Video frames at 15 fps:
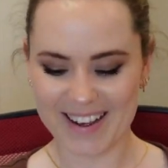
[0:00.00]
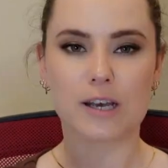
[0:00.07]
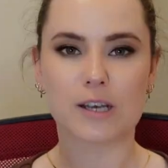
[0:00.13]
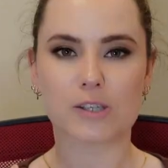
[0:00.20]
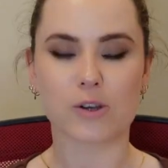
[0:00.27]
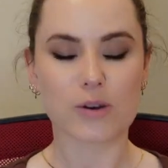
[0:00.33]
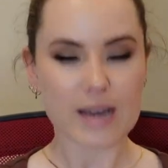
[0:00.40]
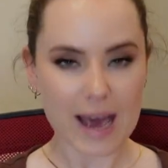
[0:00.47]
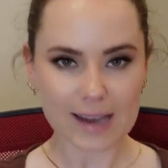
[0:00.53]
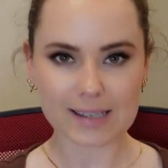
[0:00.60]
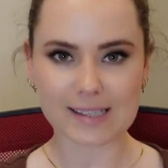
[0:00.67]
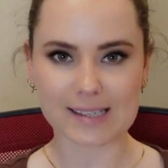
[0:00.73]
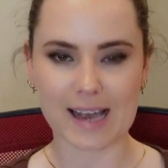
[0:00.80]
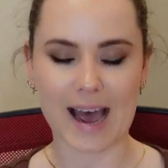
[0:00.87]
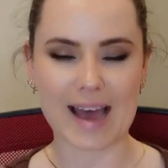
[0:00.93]
So
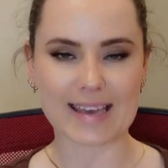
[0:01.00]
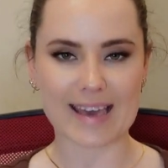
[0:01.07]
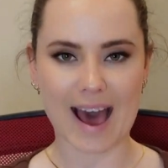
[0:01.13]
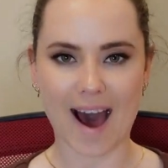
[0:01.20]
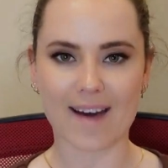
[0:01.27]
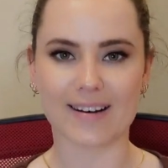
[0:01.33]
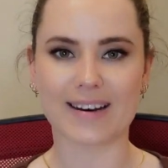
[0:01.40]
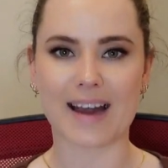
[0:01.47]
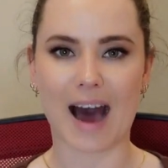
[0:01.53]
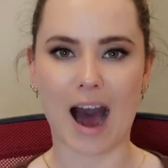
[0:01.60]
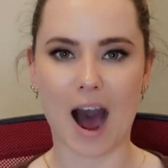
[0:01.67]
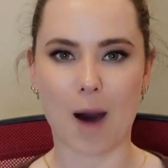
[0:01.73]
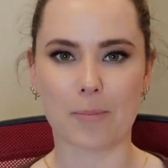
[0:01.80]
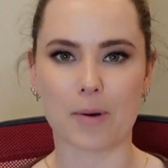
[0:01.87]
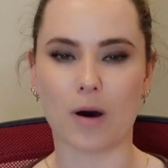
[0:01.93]
next, I counted
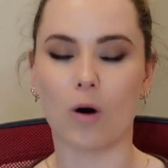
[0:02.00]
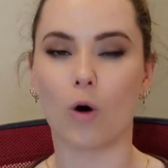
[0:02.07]
up